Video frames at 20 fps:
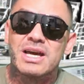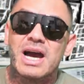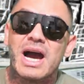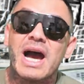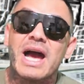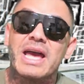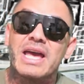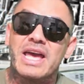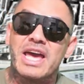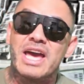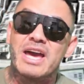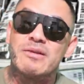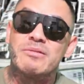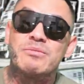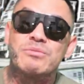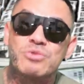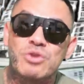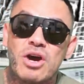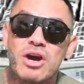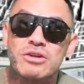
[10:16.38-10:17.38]
I
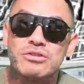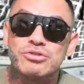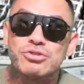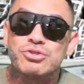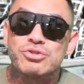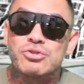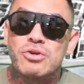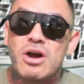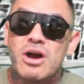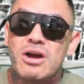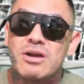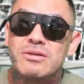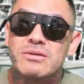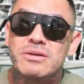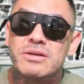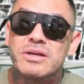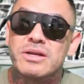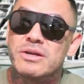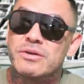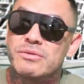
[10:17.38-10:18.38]
am wrong and
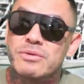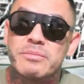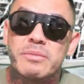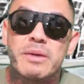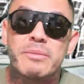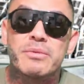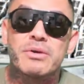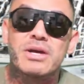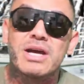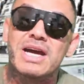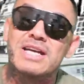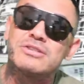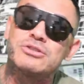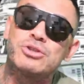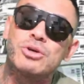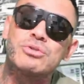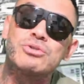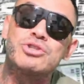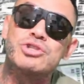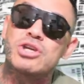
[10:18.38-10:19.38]
strong. Remember, guys,
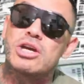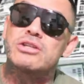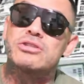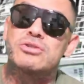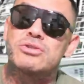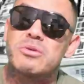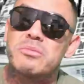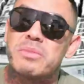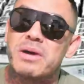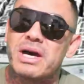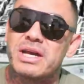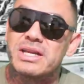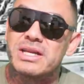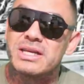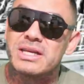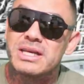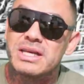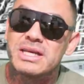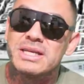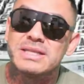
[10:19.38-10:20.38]
don't judge
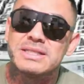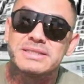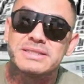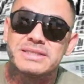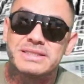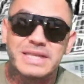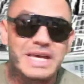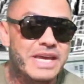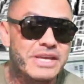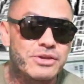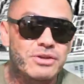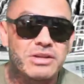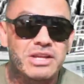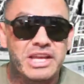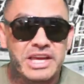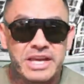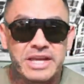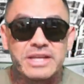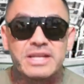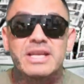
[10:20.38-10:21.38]
nobody. Stay in your
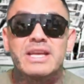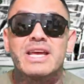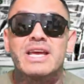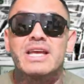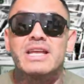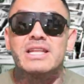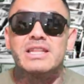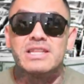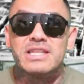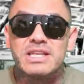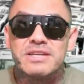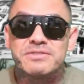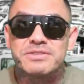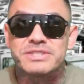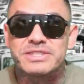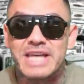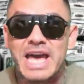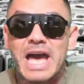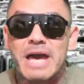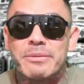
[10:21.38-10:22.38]
lane. Live
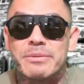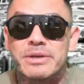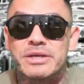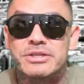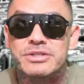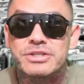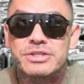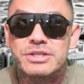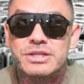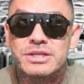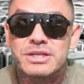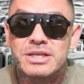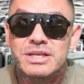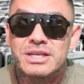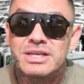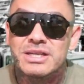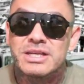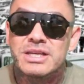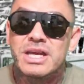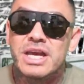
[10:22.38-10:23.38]
savage.
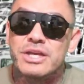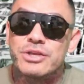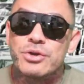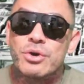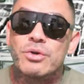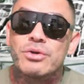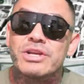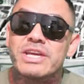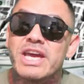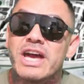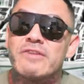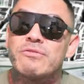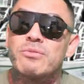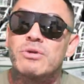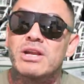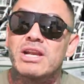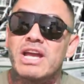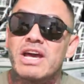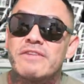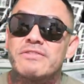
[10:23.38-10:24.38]
And you only have
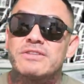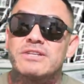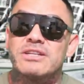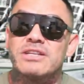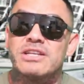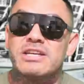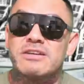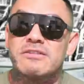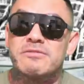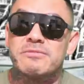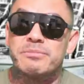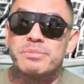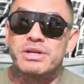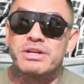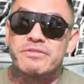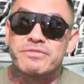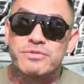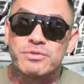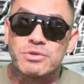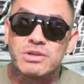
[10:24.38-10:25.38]
one life to live.
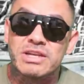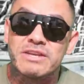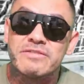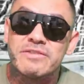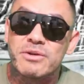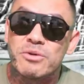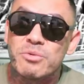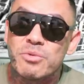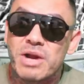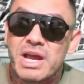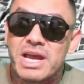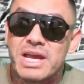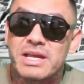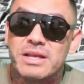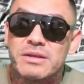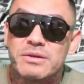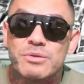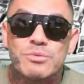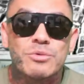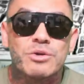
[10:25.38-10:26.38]
But if you live it
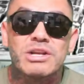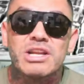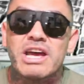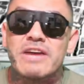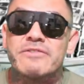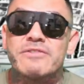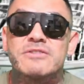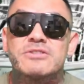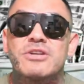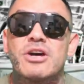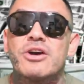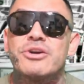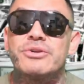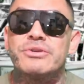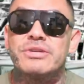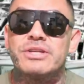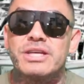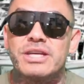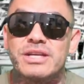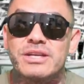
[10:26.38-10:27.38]
right, one life is all
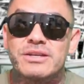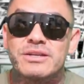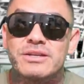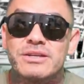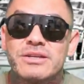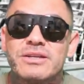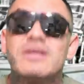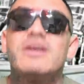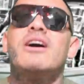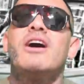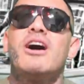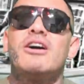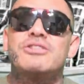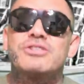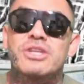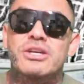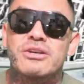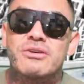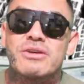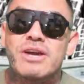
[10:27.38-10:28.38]
you need. I'll
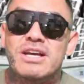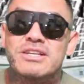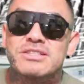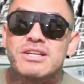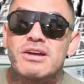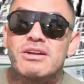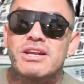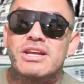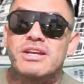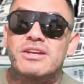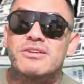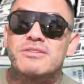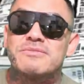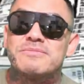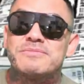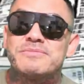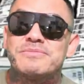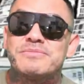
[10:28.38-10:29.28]
check you guys out later.